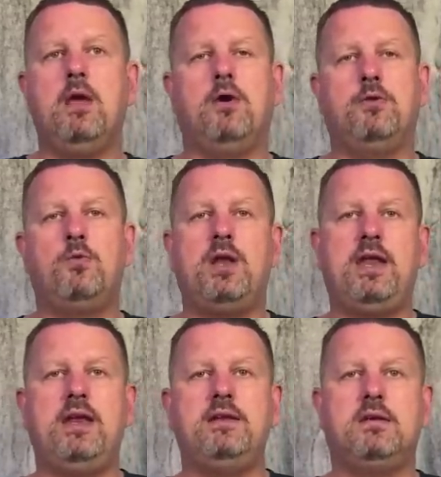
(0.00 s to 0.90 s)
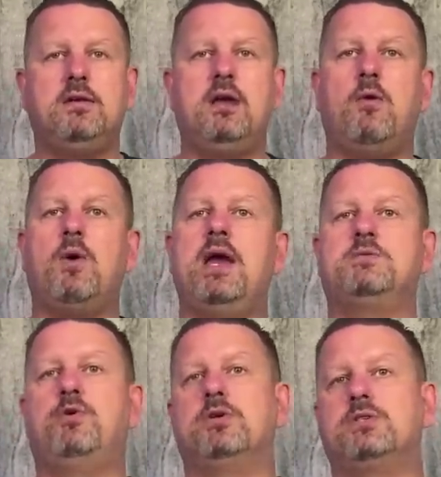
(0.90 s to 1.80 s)
On the one hand, our
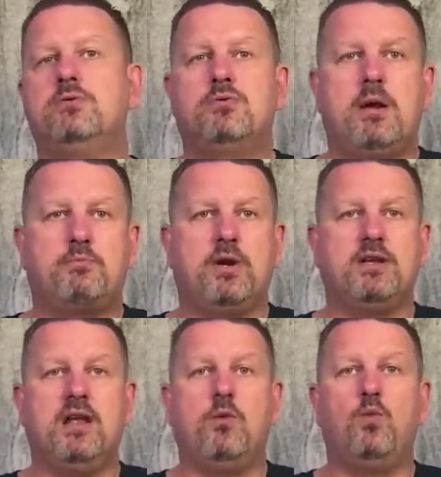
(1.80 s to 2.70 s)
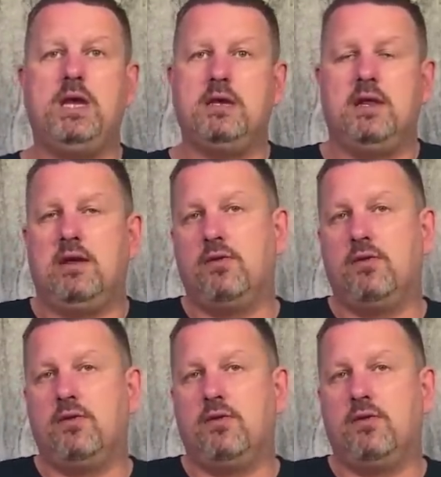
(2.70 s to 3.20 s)
exports to Great Britain are weakening.